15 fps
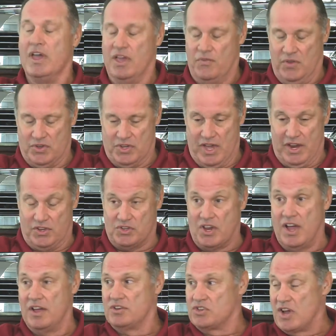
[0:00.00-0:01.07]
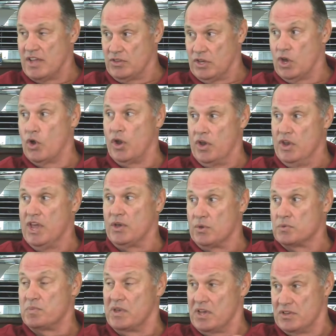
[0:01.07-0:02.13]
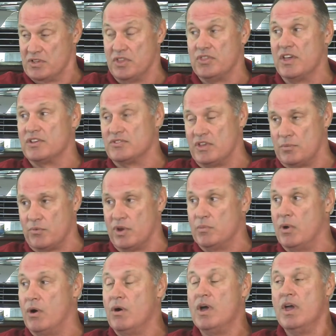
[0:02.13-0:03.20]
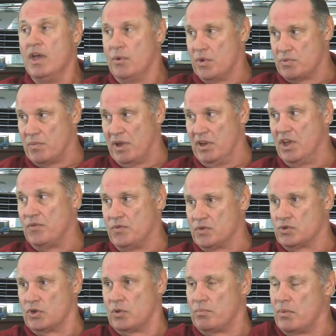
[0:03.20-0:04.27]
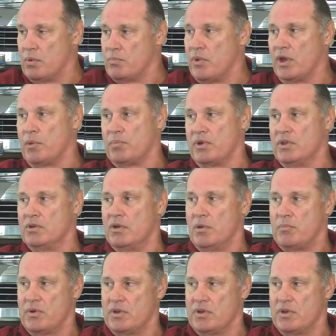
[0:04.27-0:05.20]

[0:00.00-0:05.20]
He feels he got a ch- shot to go to Nicholls because he thinks Tim Rebowe, with my nephew, is going to bring a, produ- a,